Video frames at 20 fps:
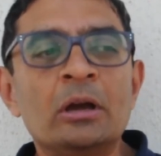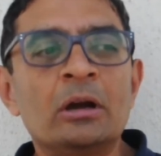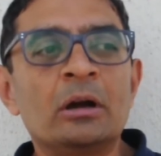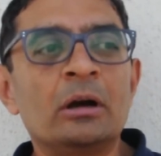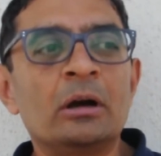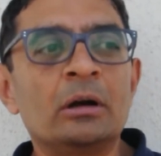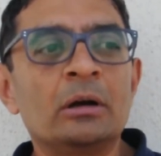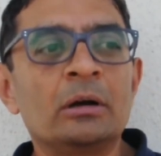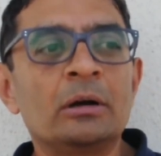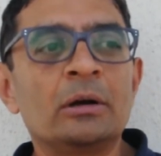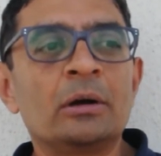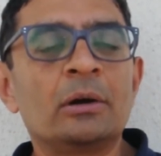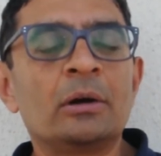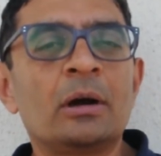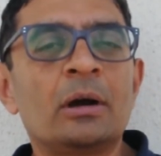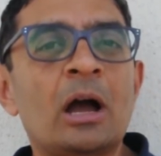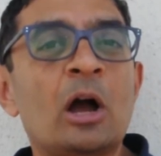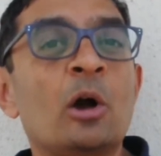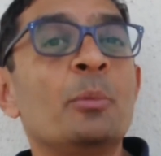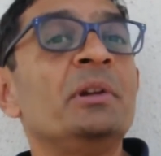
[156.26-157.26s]

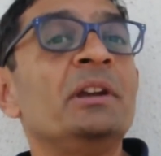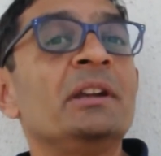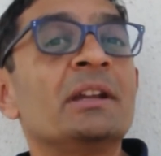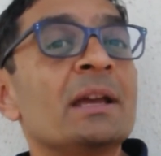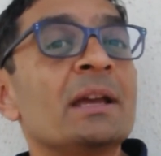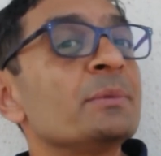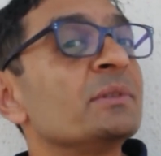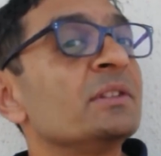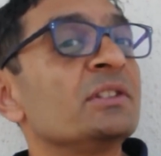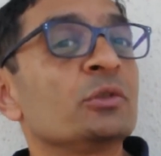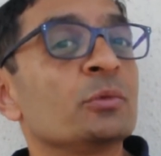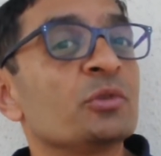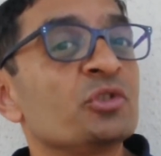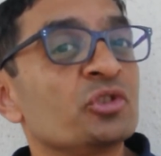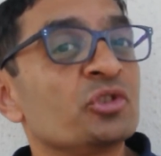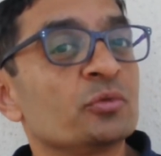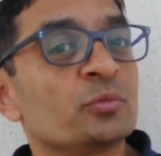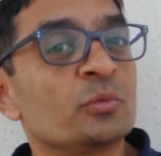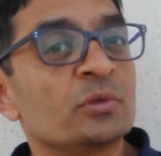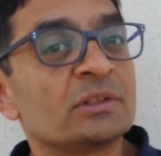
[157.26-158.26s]
How many times this
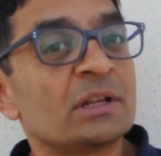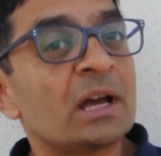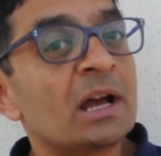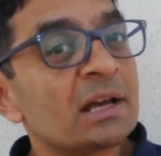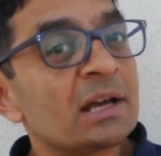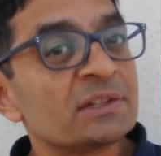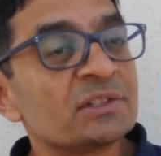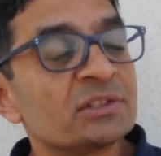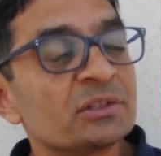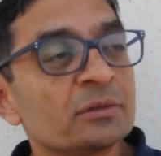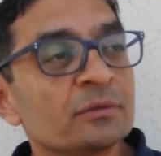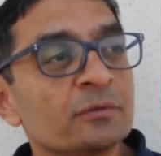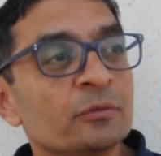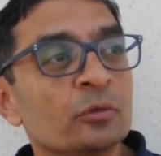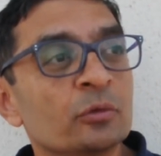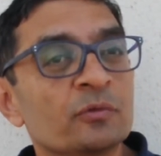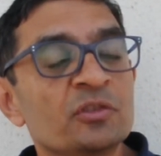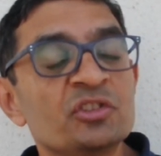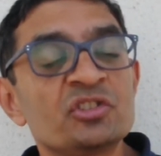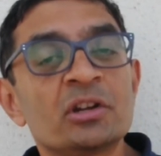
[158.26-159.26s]
question was asked,
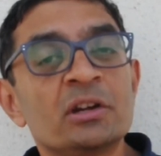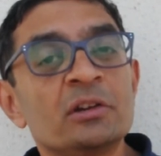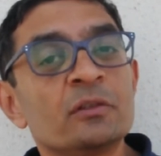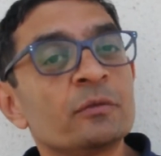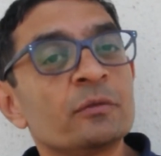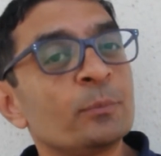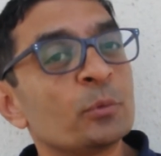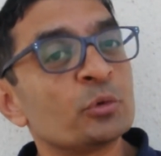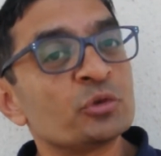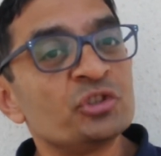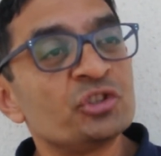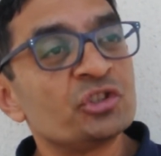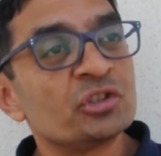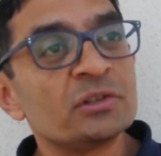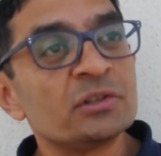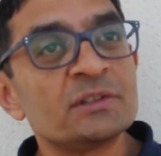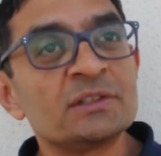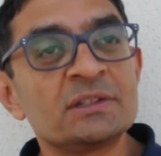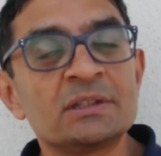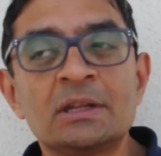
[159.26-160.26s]
for which kind of
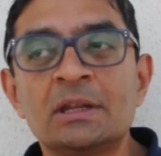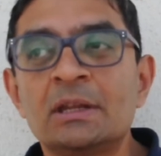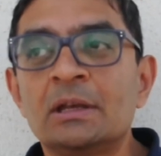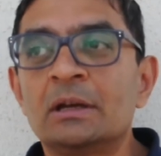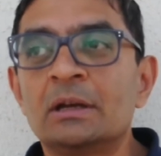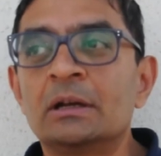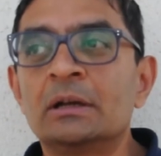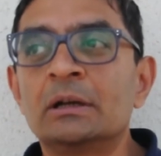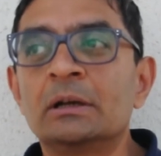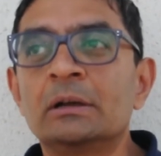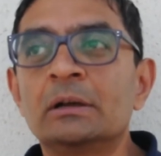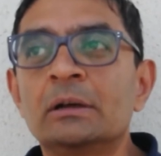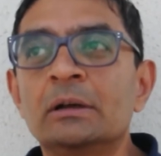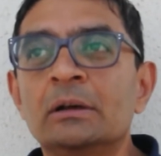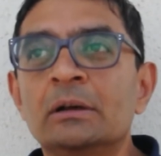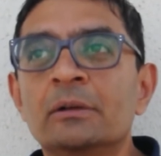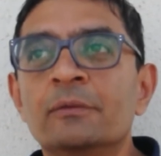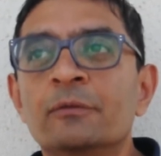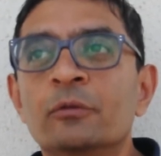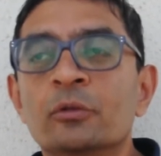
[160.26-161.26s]
positions,
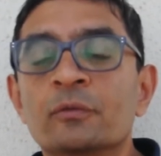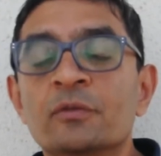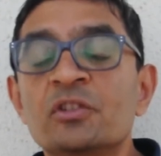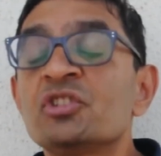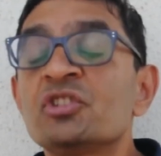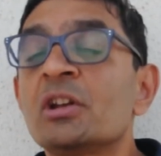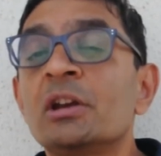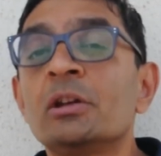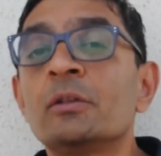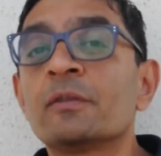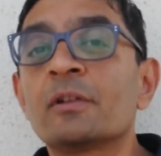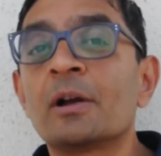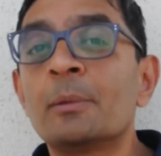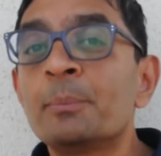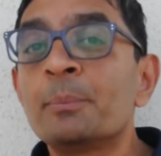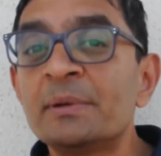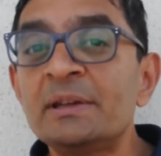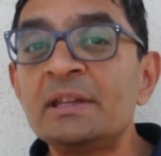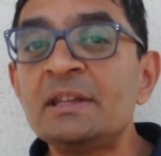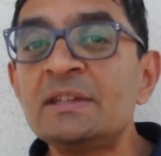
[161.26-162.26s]
for which kind of
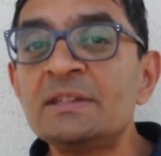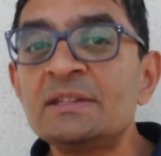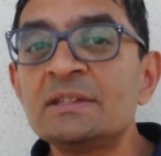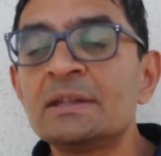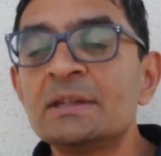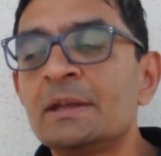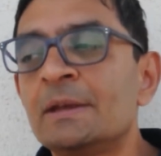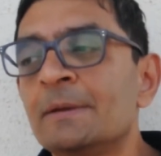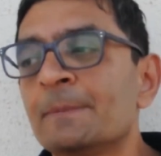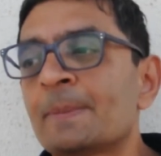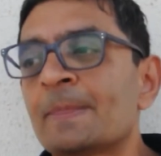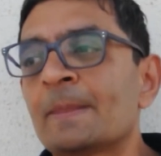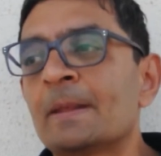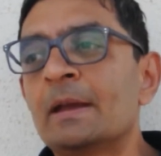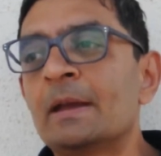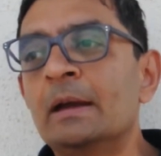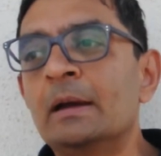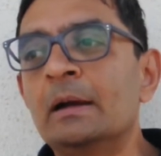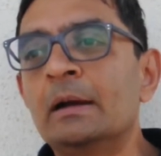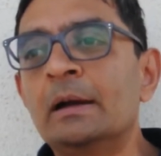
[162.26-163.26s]
companies,
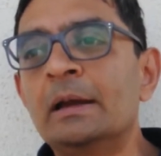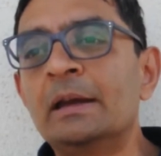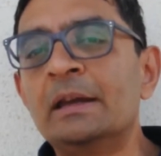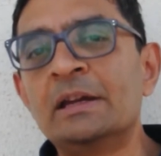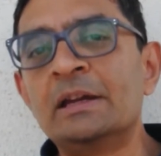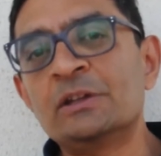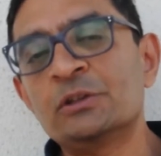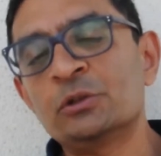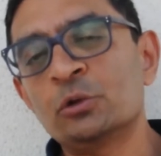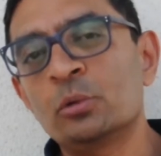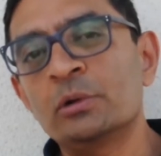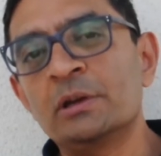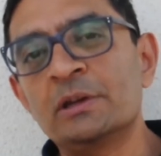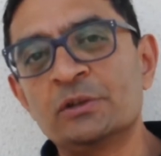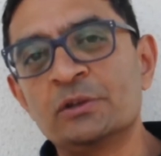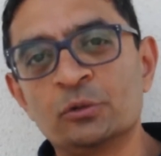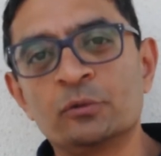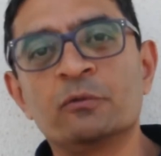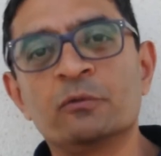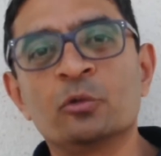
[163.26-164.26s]
and so on and
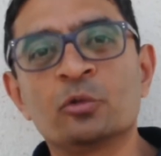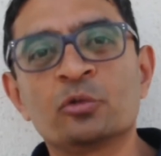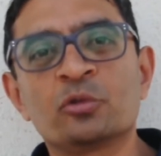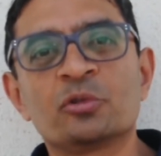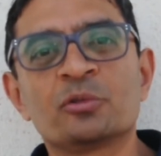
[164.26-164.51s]
so forth.